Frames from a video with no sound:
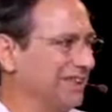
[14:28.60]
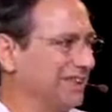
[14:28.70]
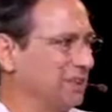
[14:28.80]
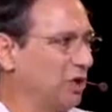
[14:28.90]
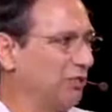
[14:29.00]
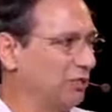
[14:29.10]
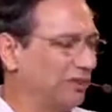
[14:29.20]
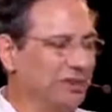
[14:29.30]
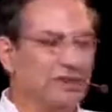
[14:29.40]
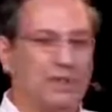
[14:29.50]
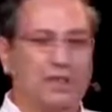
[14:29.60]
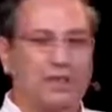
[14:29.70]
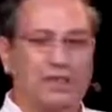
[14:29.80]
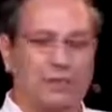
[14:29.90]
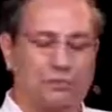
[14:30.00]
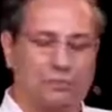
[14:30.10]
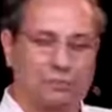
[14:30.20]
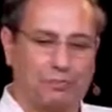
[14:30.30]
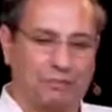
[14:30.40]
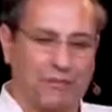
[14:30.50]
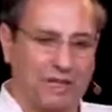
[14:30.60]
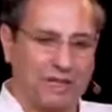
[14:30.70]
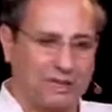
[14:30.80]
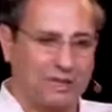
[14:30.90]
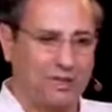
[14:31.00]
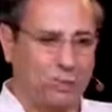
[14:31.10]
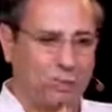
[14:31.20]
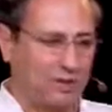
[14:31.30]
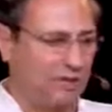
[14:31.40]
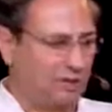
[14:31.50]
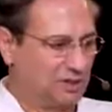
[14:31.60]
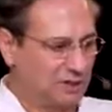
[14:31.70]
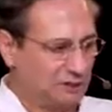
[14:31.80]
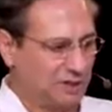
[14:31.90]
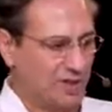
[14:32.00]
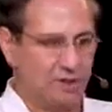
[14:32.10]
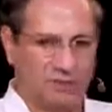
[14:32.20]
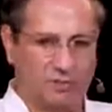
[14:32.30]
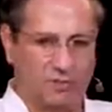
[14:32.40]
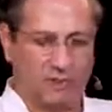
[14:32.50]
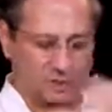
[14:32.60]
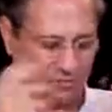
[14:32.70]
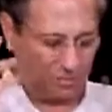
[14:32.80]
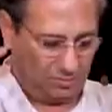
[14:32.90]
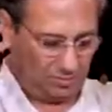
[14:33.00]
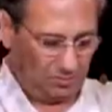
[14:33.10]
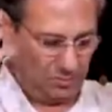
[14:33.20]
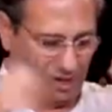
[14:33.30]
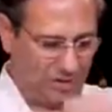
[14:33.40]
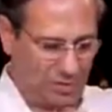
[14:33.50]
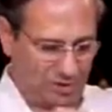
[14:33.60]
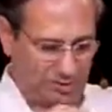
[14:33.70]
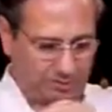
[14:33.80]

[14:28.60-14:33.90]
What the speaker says: software? Yeah. So this is one thing, is a mind shift, mind thought.